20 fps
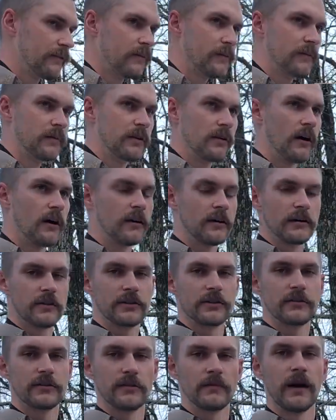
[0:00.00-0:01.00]
them aren't
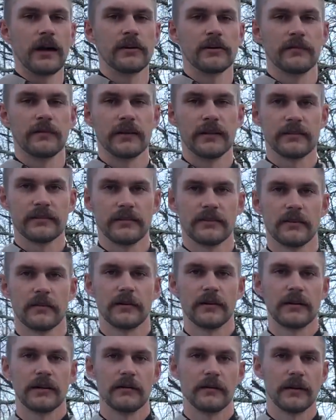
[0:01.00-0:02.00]
true measurements, so
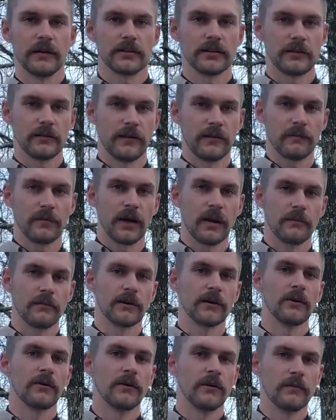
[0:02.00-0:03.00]
we need to make sure we have proper
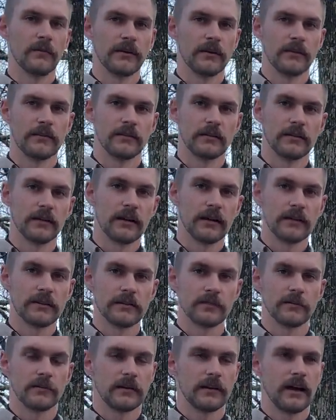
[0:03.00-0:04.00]
equipment
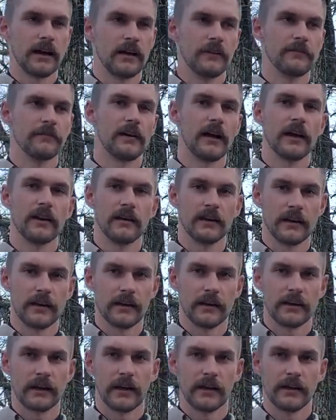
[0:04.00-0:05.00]
so we're not
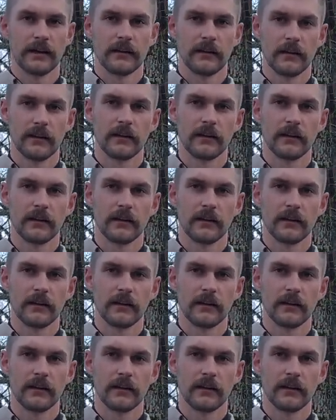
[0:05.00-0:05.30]
violating any of the